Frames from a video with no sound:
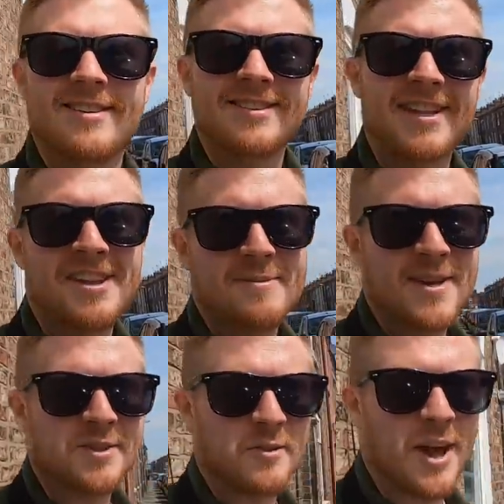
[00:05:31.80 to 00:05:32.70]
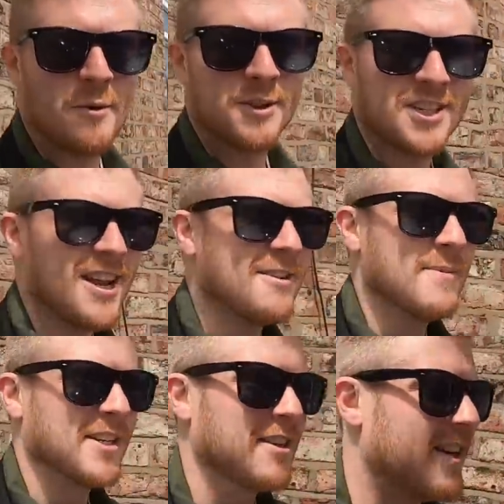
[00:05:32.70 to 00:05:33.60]
stadium is, or their old stadium
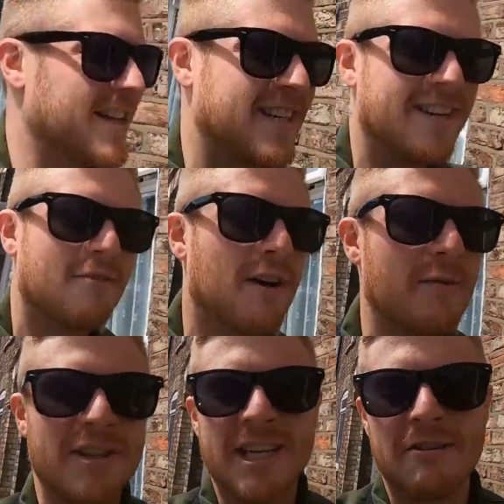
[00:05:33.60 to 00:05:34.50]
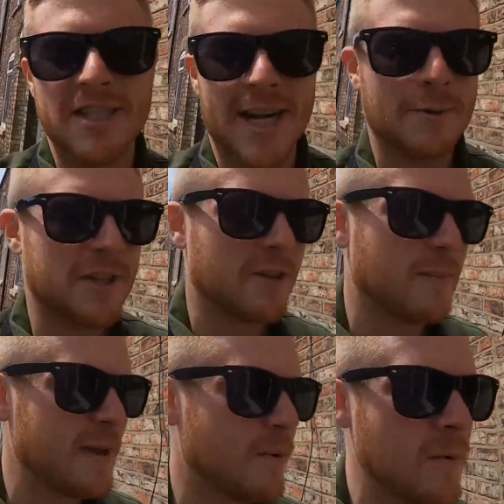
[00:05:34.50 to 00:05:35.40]
is. Look at this, in and around the terraced housing of the
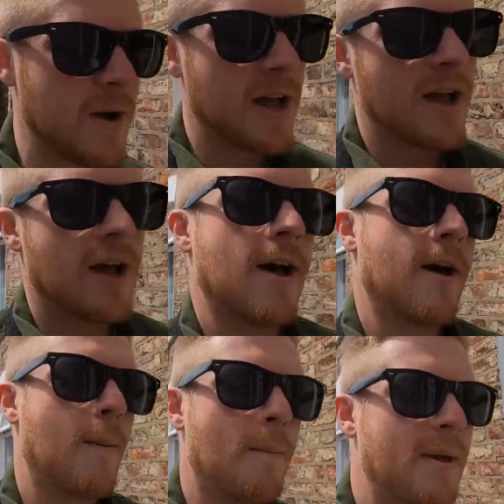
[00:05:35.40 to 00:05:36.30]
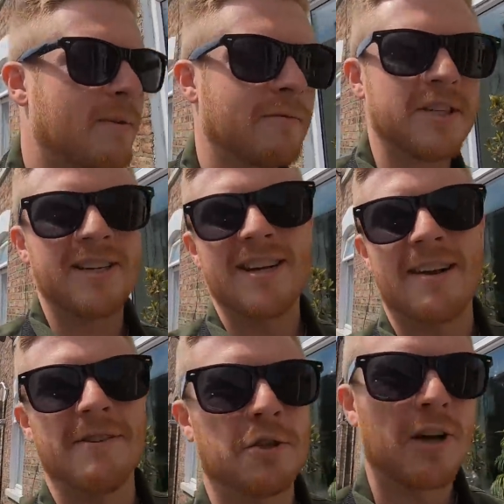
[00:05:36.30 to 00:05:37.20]
people. Um, people obviously didn't
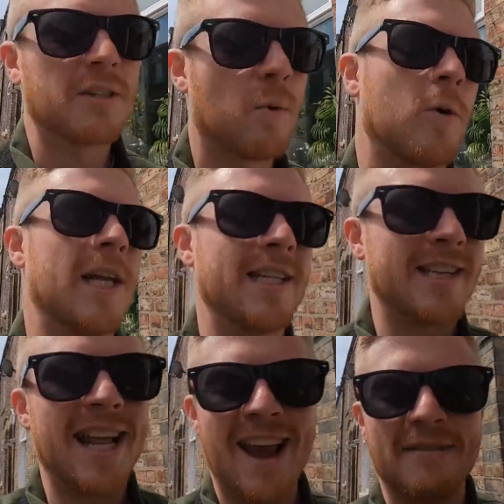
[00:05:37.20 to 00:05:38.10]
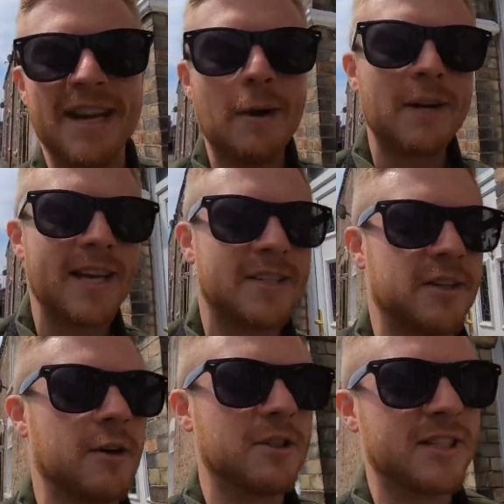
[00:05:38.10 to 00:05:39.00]
have the transport links that they have nowadays to
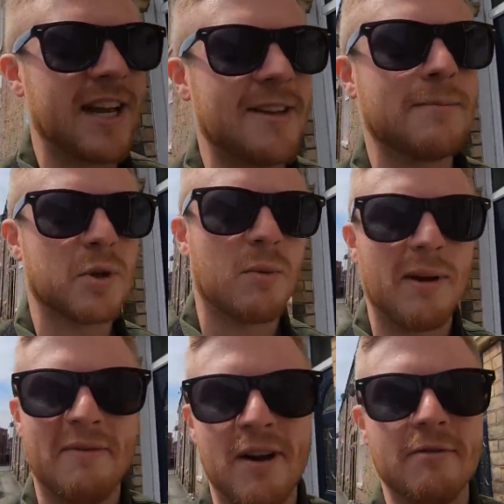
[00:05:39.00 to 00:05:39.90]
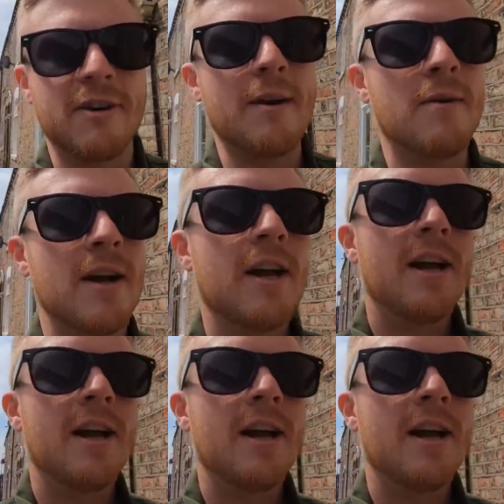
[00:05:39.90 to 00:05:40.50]
go to stadiums that were a bit further out.